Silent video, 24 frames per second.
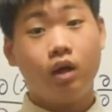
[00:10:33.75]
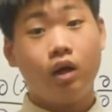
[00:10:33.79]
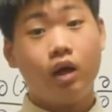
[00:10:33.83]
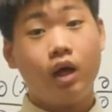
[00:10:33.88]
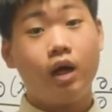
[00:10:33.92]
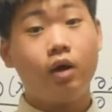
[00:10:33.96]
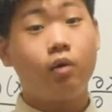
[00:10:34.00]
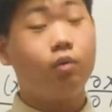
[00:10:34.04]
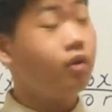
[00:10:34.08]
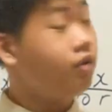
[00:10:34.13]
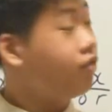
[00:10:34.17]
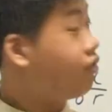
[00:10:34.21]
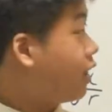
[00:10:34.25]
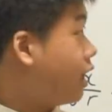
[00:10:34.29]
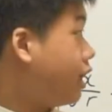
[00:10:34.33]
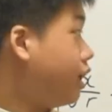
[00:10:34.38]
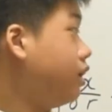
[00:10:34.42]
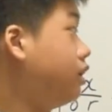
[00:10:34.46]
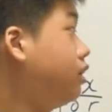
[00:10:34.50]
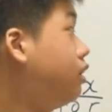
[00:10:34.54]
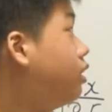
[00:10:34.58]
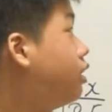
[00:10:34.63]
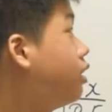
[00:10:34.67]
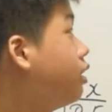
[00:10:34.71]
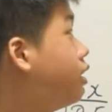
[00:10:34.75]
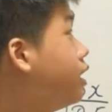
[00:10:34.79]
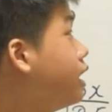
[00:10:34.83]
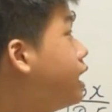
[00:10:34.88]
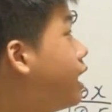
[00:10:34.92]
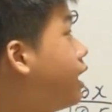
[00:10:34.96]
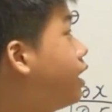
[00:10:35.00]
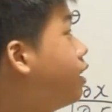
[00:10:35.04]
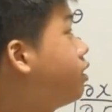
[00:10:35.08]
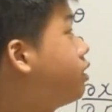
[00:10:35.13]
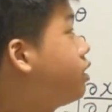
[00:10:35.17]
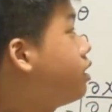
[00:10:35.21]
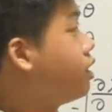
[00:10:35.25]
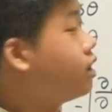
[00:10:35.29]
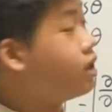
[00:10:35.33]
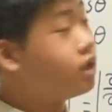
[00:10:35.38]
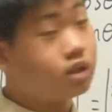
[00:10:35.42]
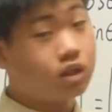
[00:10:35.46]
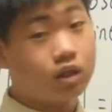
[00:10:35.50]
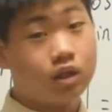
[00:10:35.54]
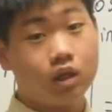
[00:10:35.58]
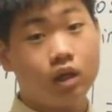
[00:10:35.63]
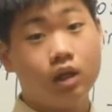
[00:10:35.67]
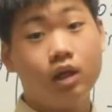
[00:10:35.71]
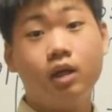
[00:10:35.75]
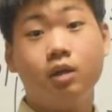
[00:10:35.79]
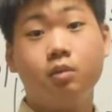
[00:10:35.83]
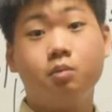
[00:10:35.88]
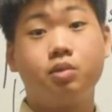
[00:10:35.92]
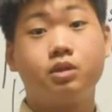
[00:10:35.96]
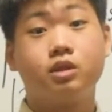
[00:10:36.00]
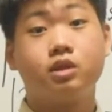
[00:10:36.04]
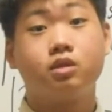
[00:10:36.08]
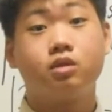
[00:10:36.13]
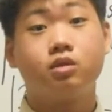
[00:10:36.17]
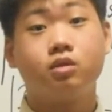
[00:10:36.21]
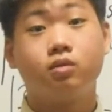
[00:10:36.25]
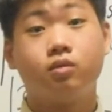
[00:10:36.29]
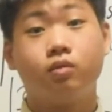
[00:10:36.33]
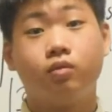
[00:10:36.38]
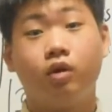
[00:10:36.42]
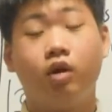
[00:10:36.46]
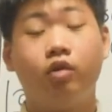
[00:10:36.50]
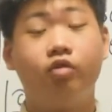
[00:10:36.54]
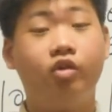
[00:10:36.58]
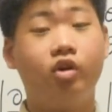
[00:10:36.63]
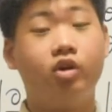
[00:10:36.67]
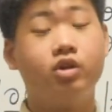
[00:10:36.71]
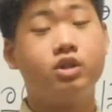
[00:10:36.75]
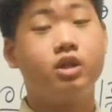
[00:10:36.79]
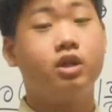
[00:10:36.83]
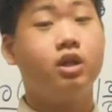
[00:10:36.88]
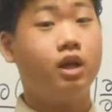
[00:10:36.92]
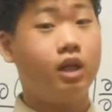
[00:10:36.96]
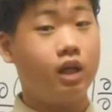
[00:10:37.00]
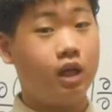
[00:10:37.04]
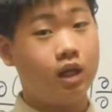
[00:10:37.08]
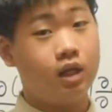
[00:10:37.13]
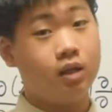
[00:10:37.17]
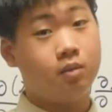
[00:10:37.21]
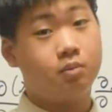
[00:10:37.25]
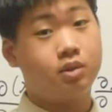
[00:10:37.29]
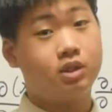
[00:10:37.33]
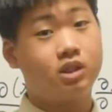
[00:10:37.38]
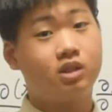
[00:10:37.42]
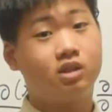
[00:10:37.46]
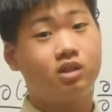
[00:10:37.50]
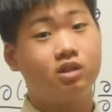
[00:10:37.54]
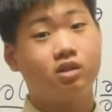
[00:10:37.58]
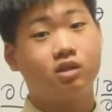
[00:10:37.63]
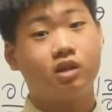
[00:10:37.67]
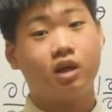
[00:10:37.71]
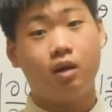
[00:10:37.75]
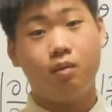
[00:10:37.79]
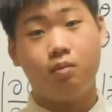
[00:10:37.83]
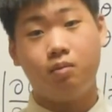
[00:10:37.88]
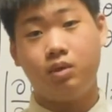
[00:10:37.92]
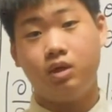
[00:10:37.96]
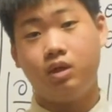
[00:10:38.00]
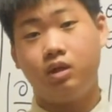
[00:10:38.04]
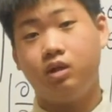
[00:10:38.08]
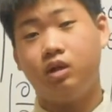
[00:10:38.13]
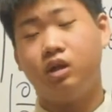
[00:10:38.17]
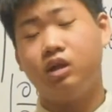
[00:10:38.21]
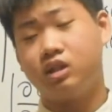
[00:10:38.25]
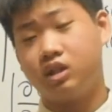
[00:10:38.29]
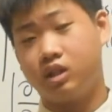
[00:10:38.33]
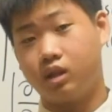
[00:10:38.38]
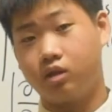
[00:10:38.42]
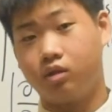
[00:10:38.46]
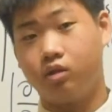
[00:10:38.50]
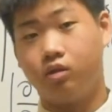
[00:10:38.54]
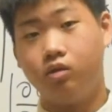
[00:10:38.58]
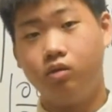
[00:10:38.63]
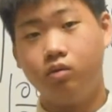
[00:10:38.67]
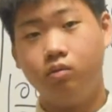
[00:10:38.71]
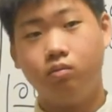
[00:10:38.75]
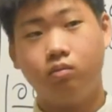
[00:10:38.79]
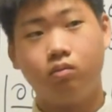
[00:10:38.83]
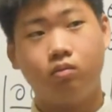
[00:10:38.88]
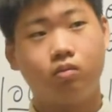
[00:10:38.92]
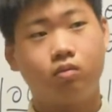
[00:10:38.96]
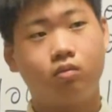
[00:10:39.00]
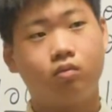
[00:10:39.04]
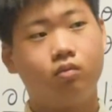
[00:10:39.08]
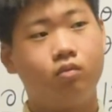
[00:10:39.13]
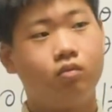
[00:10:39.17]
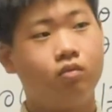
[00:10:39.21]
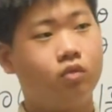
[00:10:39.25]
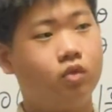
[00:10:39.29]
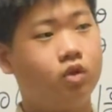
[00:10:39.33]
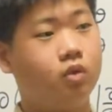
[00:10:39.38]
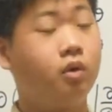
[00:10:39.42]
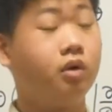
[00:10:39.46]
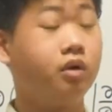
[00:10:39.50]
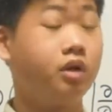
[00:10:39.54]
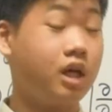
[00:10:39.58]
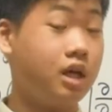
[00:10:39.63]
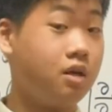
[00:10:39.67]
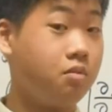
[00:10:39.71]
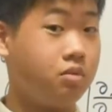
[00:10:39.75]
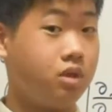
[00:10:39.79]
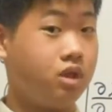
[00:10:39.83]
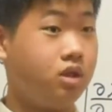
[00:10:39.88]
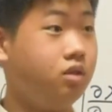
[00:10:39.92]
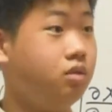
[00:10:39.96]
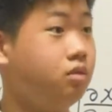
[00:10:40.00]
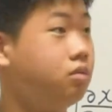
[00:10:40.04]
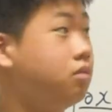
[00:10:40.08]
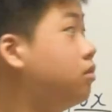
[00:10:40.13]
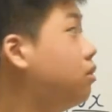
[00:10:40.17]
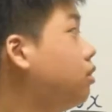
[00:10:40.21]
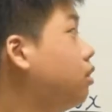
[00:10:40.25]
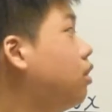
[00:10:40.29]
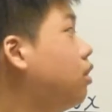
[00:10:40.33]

And we find that it is an ellipse. Of course, an ellipse can be a circle, or can be,